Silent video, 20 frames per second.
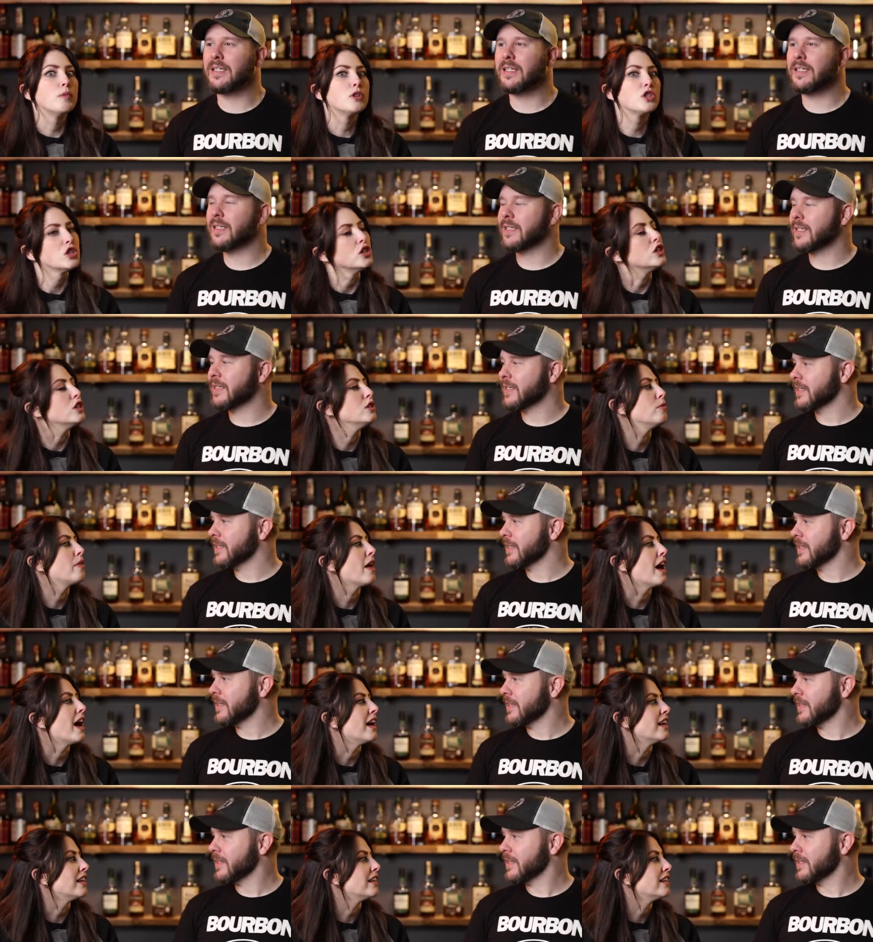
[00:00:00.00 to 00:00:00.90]
Speaker 1: Someone should do
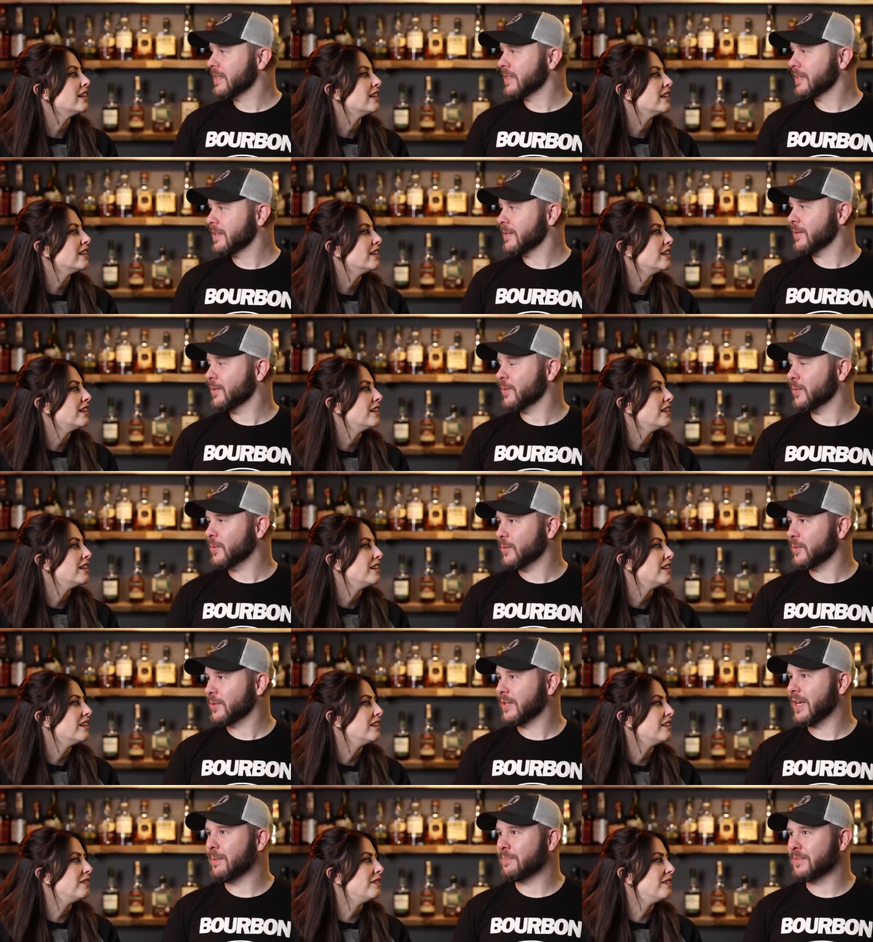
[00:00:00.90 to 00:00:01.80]
that.
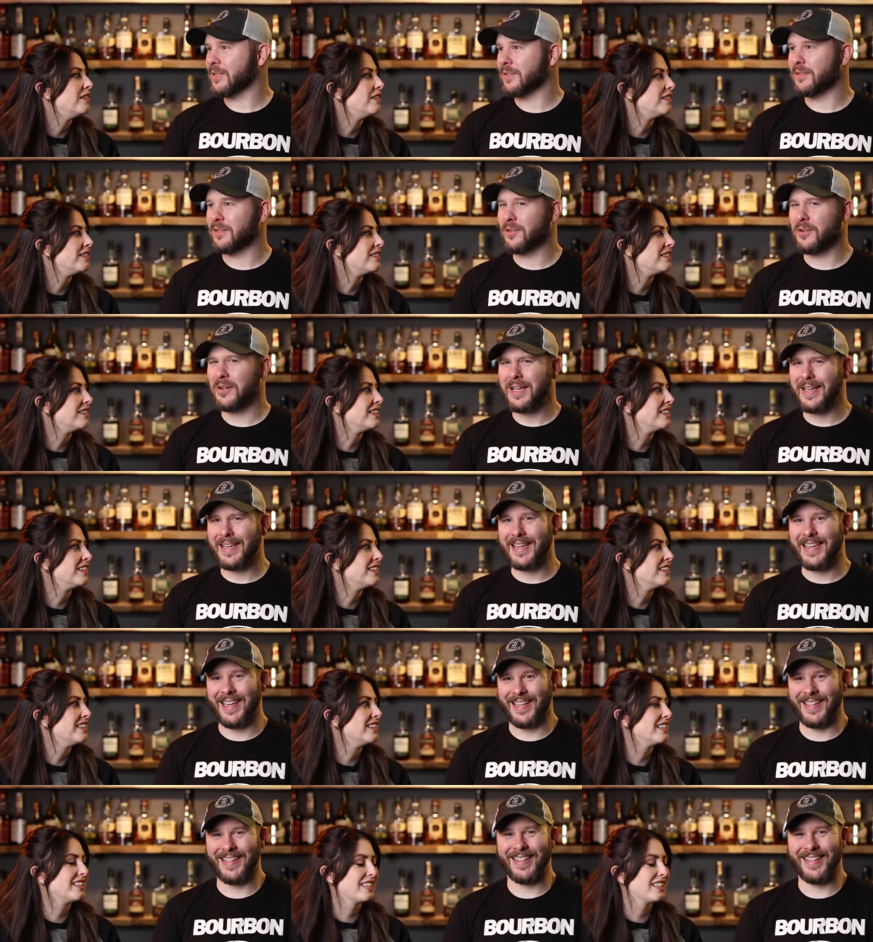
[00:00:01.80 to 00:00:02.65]
Speaker 2: Captain mm-hmm. Creek?